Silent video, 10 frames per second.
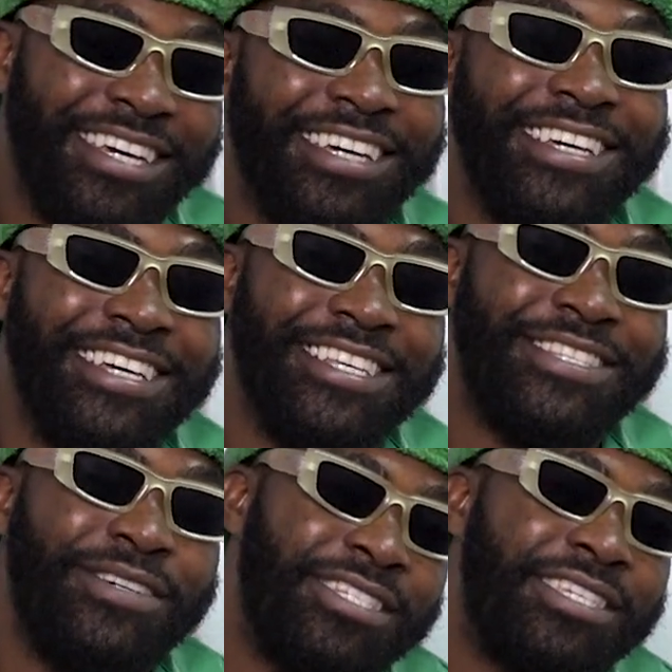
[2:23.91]
Yeah.
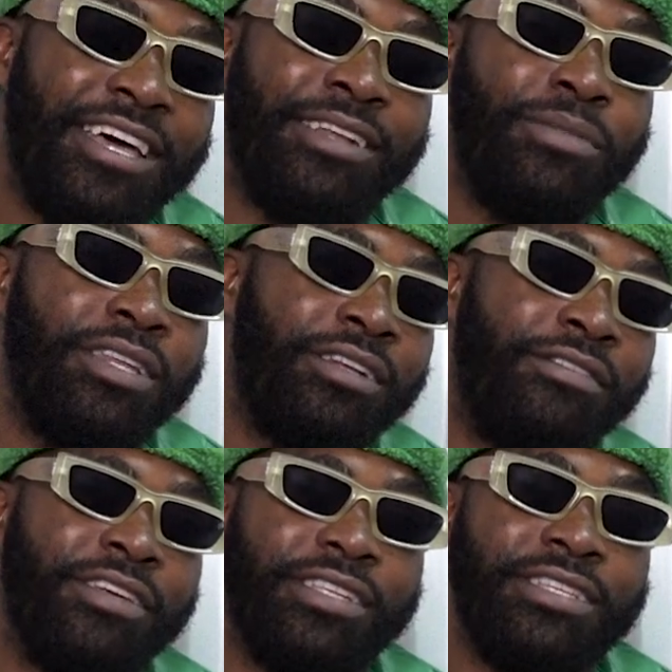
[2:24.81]
Sunshine, the meaning of
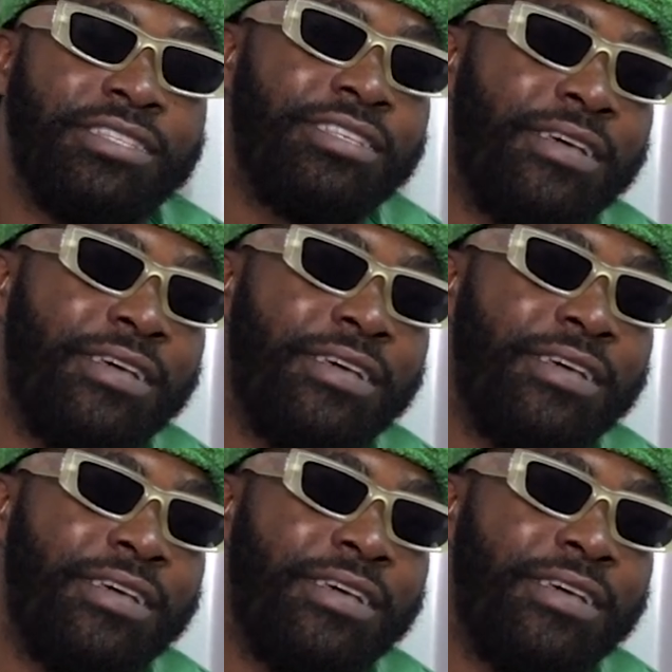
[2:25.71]
it is.